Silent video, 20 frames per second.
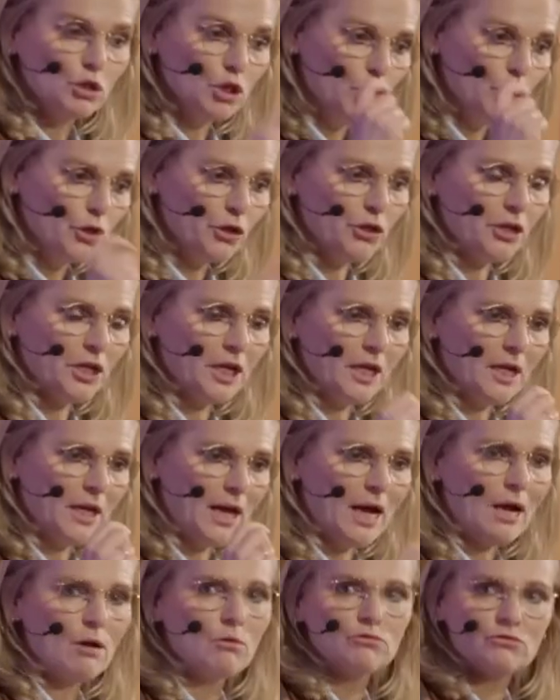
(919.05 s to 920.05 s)
learning
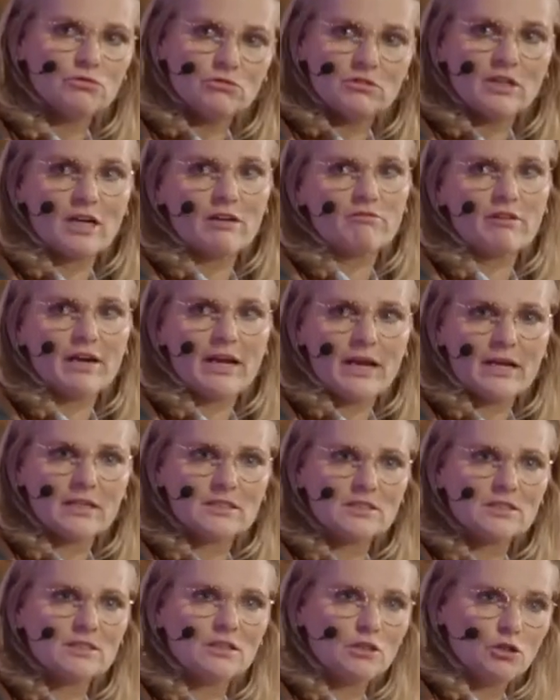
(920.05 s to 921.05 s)
how to direct